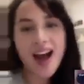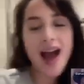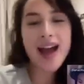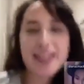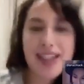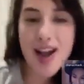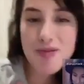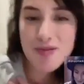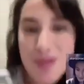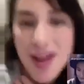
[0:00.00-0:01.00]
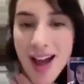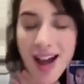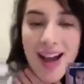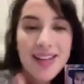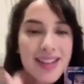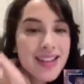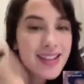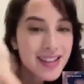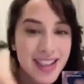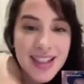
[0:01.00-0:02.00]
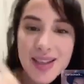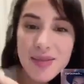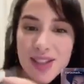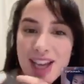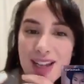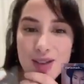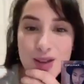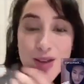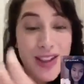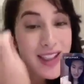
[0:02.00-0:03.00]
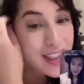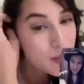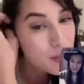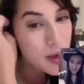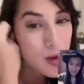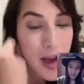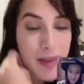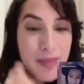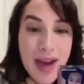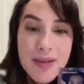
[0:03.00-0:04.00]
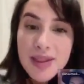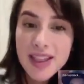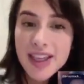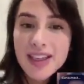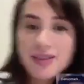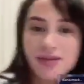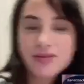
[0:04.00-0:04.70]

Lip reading: Actually, I'm hindi masyado religious, pero I believe.